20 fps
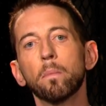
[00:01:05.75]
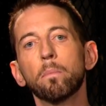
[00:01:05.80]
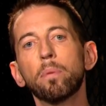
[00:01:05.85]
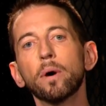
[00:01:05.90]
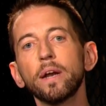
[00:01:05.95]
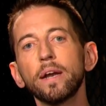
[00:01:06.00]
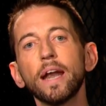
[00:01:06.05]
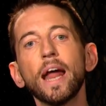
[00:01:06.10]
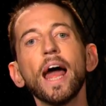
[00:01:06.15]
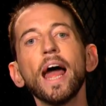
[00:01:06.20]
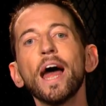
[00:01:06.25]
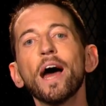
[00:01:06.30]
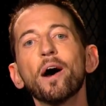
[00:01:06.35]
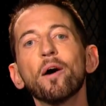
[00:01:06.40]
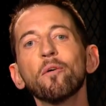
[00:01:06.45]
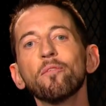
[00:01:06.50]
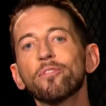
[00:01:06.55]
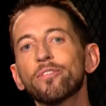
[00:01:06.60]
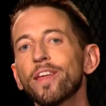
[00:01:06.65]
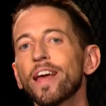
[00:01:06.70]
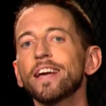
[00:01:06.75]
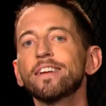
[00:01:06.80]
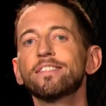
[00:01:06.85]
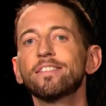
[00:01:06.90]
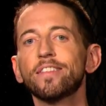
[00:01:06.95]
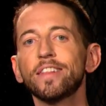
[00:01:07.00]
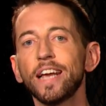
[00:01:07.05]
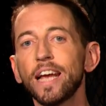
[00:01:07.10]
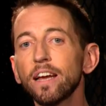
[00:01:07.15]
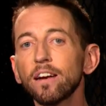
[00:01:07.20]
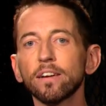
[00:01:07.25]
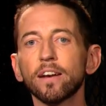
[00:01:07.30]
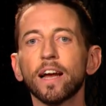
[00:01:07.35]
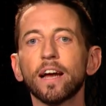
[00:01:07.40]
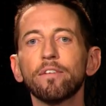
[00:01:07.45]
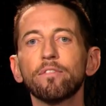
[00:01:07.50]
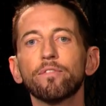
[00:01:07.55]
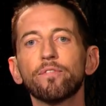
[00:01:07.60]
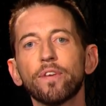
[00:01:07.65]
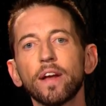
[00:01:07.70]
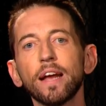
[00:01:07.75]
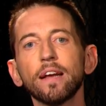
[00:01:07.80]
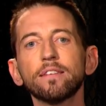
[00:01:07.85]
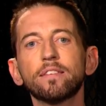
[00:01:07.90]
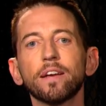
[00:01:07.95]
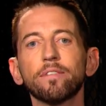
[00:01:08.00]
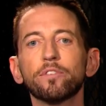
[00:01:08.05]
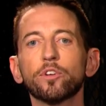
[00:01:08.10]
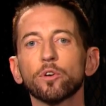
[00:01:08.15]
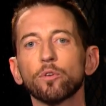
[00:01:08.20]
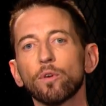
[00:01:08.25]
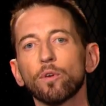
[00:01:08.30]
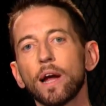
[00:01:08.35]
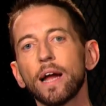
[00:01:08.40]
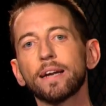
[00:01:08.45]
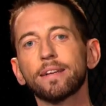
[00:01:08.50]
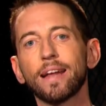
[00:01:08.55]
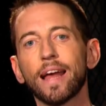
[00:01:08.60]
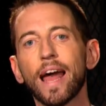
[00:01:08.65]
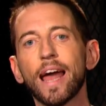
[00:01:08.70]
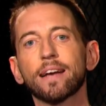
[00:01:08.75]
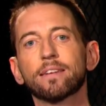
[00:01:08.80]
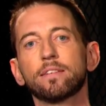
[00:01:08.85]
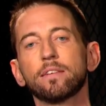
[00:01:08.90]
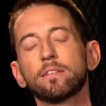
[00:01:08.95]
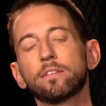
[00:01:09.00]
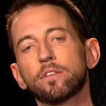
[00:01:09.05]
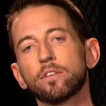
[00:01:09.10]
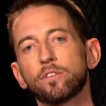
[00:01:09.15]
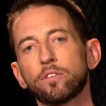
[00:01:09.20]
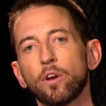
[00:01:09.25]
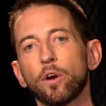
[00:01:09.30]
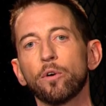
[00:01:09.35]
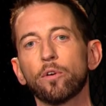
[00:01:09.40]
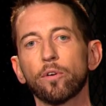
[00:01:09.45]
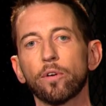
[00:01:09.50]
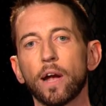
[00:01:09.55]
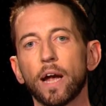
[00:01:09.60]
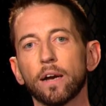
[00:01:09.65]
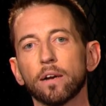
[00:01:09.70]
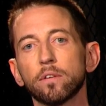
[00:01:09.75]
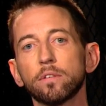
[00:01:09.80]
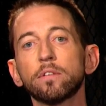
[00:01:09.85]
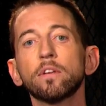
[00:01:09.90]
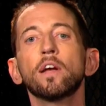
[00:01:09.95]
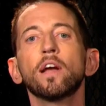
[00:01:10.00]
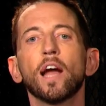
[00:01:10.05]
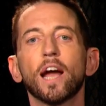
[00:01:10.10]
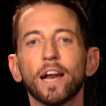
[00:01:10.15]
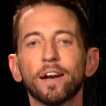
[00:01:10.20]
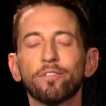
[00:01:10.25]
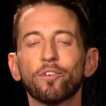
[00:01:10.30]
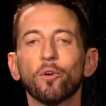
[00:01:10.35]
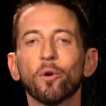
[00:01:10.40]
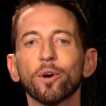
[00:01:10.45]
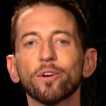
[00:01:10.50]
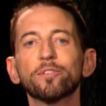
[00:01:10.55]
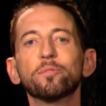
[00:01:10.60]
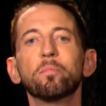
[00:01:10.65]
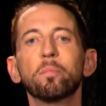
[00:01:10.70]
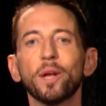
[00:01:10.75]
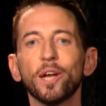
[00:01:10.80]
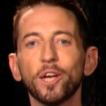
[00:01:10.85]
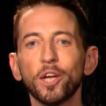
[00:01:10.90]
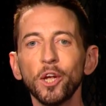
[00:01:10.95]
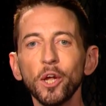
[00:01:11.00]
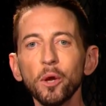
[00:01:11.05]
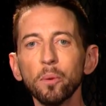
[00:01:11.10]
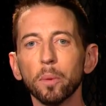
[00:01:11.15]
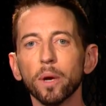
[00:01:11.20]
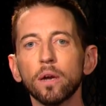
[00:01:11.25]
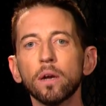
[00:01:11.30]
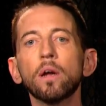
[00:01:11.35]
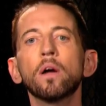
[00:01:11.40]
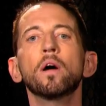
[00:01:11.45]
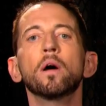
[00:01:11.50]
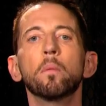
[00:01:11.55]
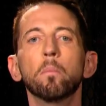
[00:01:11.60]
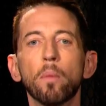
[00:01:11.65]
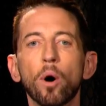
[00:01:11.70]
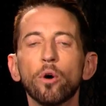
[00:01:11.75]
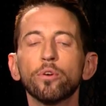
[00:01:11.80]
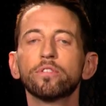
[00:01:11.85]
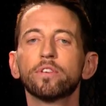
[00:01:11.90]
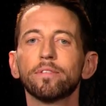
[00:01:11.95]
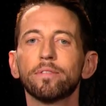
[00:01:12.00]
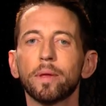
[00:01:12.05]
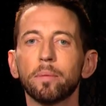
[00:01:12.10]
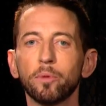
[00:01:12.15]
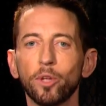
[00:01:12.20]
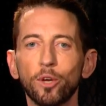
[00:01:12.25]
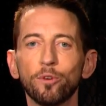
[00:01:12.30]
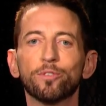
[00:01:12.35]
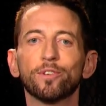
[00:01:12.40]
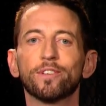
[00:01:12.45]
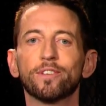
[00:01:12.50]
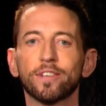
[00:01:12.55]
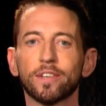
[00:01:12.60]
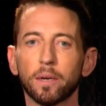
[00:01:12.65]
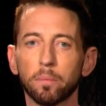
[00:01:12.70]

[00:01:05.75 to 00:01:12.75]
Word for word: But now, thanks to the internet, fans have direct access to show creators, and of course, being human, most of them use it to